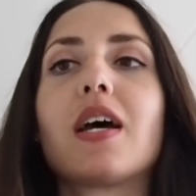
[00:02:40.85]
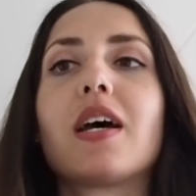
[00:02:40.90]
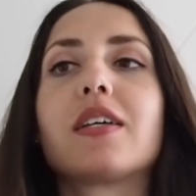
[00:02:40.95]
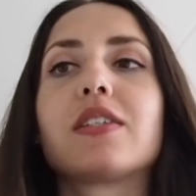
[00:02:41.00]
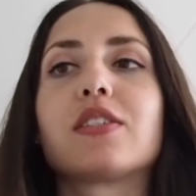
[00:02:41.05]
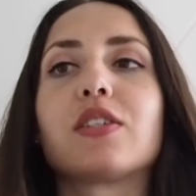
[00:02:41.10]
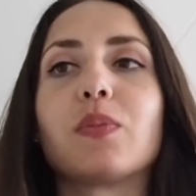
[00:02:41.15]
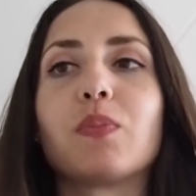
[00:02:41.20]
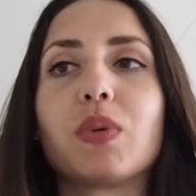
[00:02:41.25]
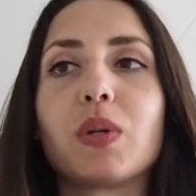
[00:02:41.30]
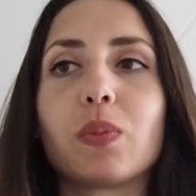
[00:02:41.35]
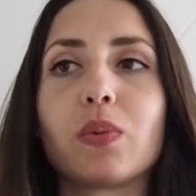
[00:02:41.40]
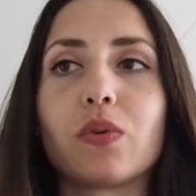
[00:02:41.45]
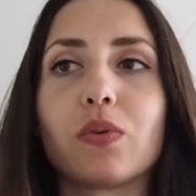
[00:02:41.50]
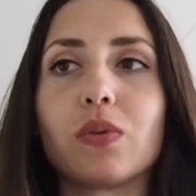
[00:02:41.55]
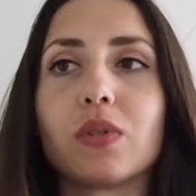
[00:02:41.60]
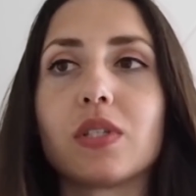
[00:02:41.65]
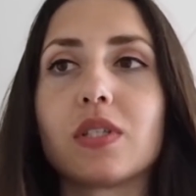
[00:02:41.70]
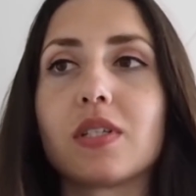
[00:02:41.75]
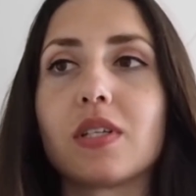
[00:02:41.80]
Some
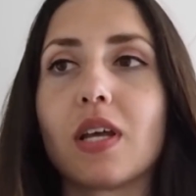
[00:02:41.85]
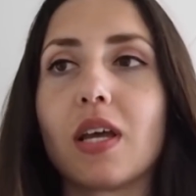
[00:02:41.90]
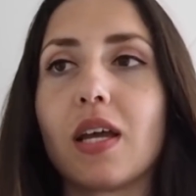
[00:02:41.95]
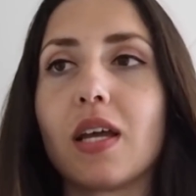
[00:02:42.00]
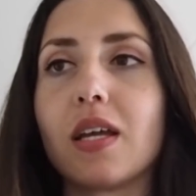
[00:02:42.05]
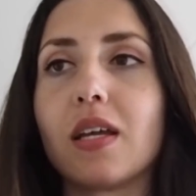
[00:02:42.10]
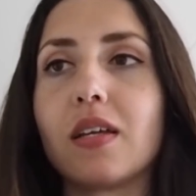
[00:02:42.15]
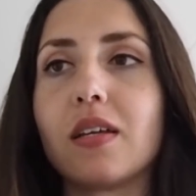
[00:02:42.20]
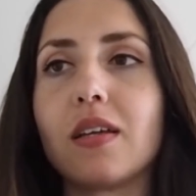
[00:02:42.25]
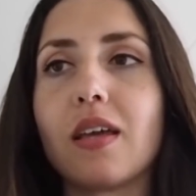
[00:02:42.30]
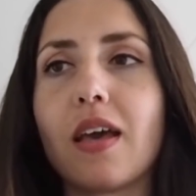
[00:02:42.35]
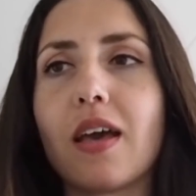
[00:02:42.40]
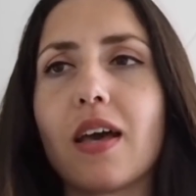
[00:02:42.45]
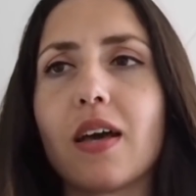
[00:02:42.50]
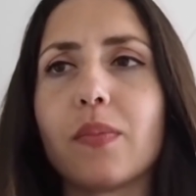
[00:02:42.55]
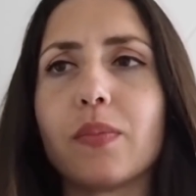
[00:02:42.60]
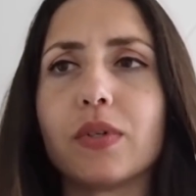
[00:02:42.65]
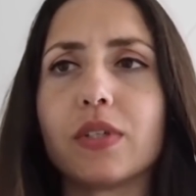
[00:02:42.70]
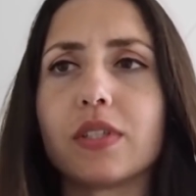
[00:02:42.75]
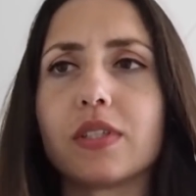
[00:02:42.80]
people would say,
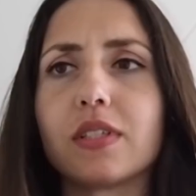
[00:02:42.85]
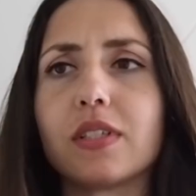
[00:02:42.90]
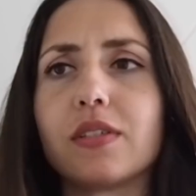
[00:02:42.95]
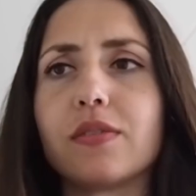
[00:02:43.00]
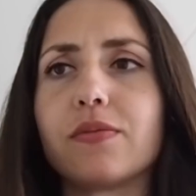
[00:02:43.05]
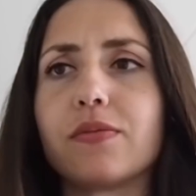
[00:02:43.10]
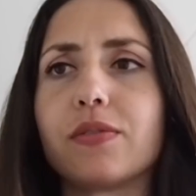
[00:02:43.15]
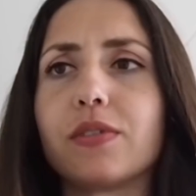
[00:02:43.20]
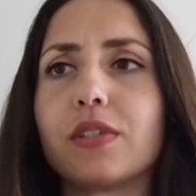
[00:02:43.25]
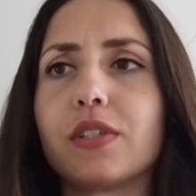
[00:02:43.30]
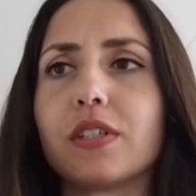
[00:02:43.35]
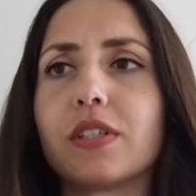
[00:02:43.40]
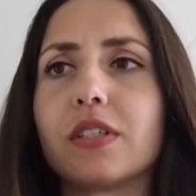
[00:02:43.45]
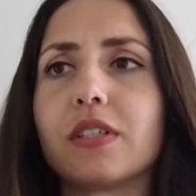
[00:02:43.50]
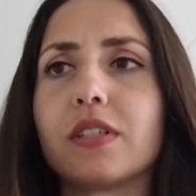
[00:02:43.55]
yeah, but if you